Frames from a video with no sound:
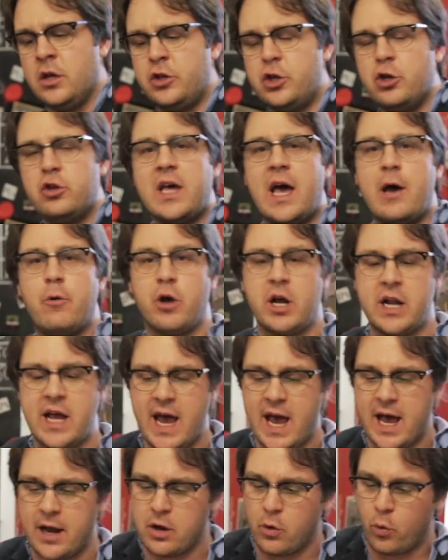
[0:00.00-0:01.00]
To that, we're gonna
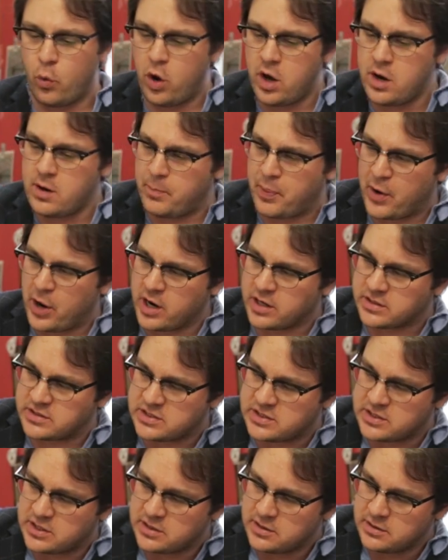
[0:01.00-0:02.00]
add 1 part
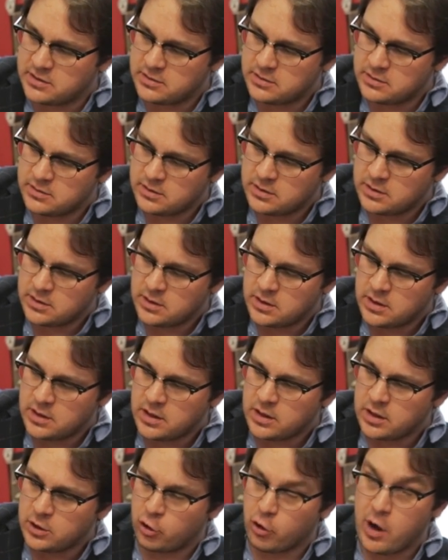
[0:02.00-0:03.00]

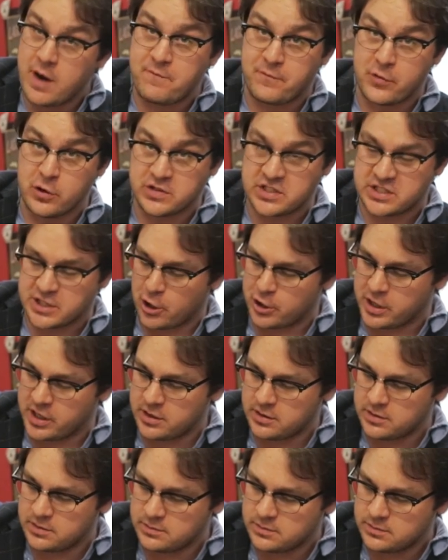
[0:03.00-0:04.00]
grapefruit
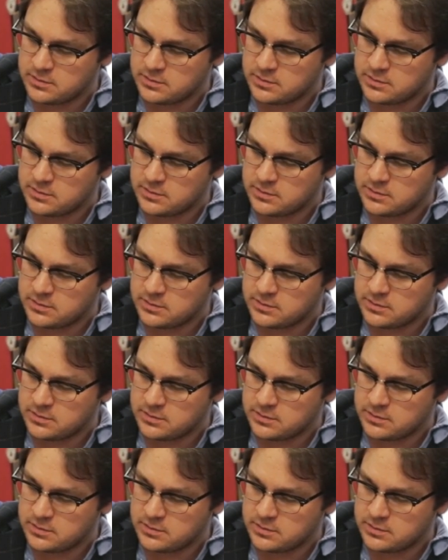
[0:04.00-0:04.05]
soda